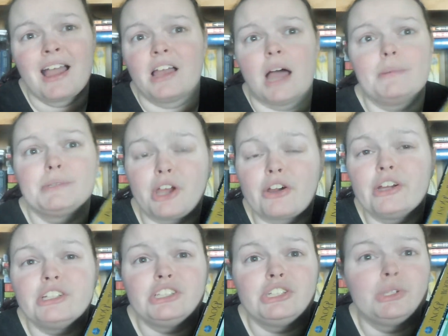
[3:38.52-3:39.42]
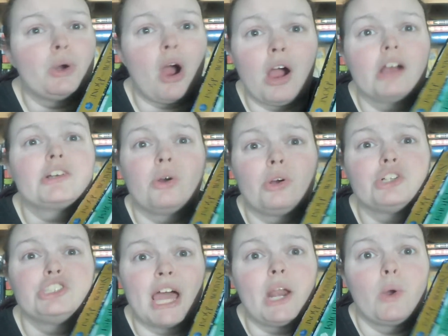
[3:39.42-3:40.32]
I'm sorry to you hardcore
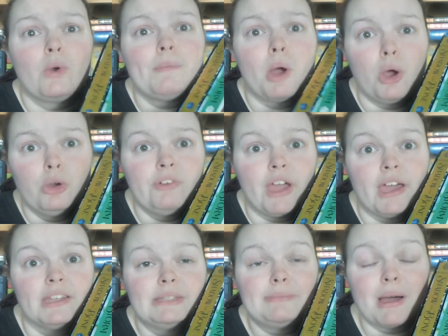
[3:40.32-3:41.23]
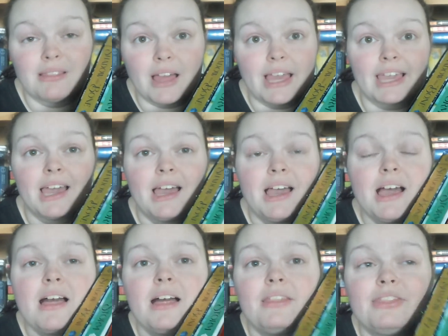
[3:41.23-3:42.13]
Shadow and Bone fans, but like,
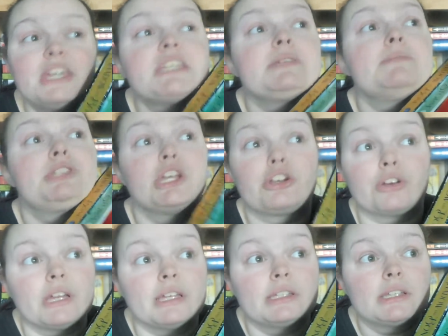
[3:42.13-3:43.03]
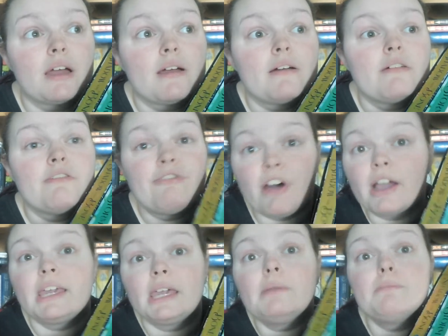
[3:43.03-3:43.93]
this series
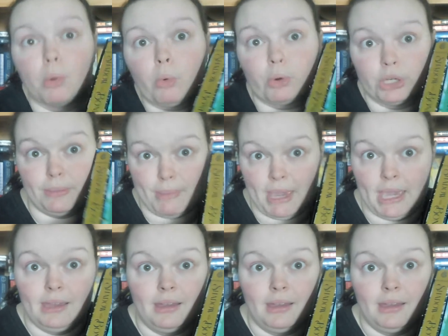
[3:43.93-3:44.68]
fucking bored me.